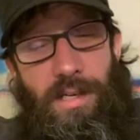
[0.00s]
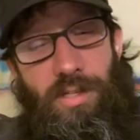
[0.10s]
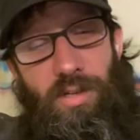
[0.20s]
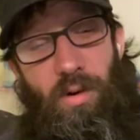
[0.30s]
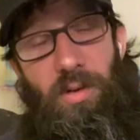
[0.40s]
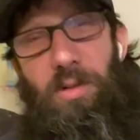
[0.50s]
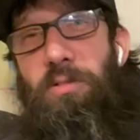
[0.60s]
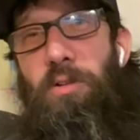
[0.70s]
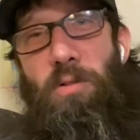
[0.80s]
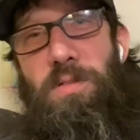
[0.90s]
So you
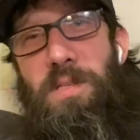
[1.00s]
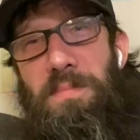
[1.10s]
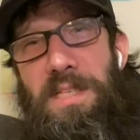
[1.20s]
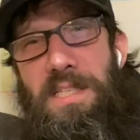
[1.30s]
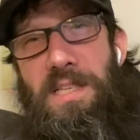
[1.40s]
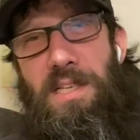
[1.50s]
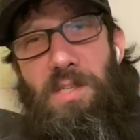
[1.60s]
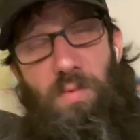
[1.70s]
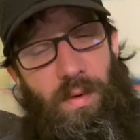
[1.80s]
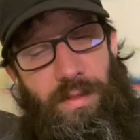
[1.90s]
can go some
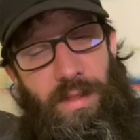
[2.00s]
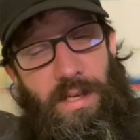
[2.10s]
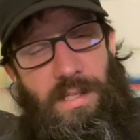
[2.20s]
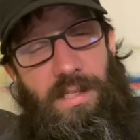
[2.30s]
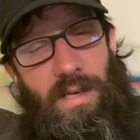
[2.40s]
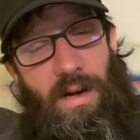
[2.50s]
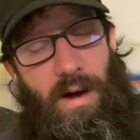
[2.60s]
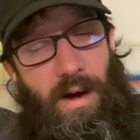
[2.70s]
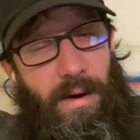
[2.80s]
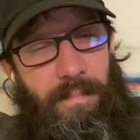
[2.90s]
distance with this,
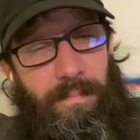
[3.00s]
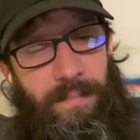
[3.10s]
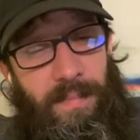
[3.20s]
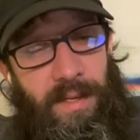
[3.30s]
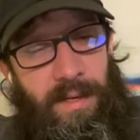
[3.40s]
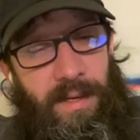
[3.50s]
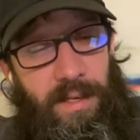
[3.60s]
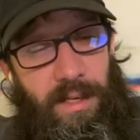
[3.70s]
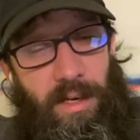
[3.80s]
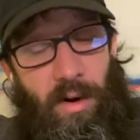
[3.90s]

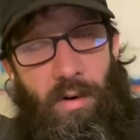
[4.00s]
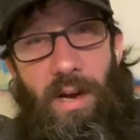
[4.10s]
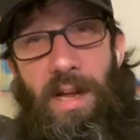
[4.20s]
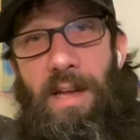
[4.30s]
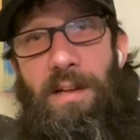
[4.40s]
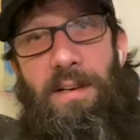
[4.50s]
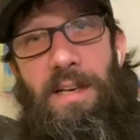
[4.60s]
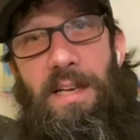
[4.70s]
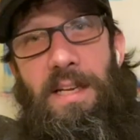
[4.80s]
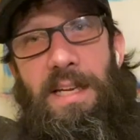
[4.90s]
you know, and
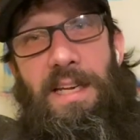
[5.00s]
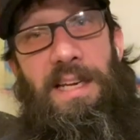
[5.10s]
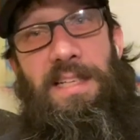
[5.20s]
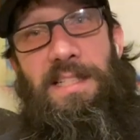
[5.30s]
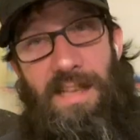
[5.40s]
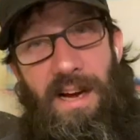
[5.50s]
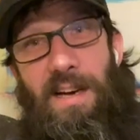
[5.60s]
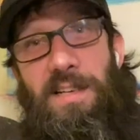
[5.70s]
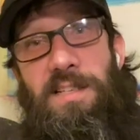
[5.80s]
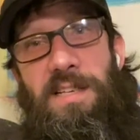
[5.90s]
it's
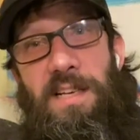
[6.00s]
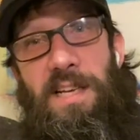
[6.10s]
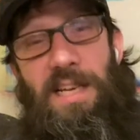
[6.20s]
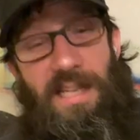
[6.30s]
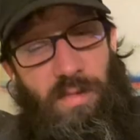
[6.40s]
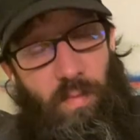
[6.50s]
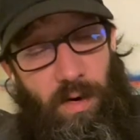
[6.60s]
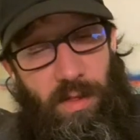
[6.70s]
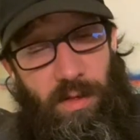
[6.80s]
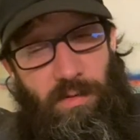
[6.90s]
honestly, it's
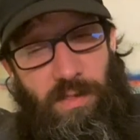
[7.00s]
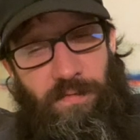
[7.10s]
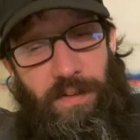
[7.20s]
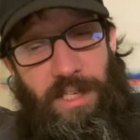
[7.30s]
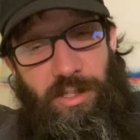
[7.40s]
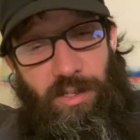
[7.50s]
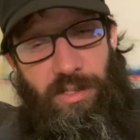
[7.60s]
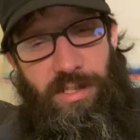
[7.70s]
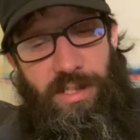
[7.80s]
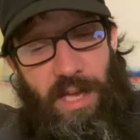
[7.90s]
one of those
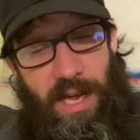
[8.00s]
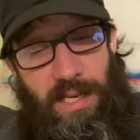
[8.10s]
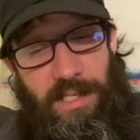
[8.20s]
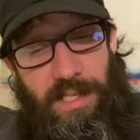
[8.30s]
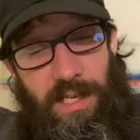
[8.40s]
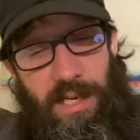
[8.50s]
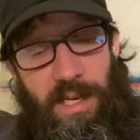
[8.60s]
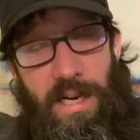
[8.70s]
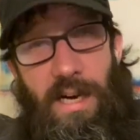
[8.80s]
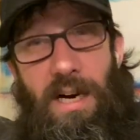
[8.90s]
features that
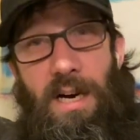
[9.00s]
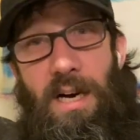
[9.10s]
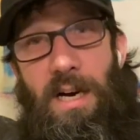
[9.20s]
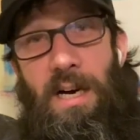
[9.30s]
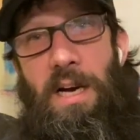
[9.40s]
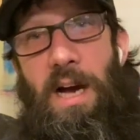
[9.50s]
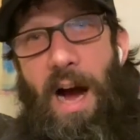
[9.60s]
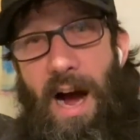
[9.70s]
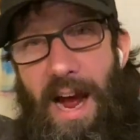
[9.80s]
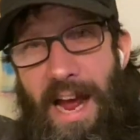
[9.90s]
I
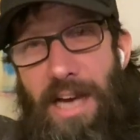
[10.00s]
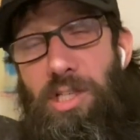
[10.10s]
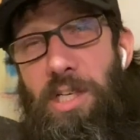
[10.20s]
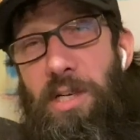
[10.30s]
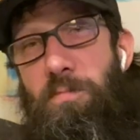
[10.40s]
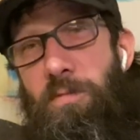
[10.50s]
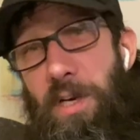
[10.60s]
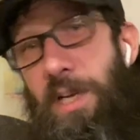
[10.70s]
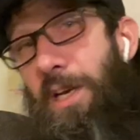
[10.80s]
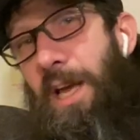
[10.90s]
actually
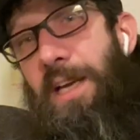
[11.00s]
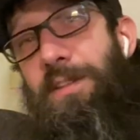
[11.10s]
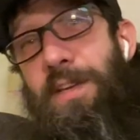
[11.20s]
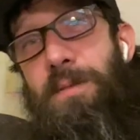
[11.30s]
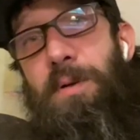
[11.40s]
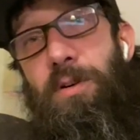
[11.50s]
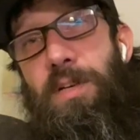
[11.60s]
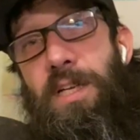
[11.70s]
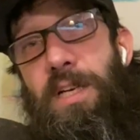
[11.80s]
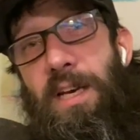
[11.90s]
really like the ability to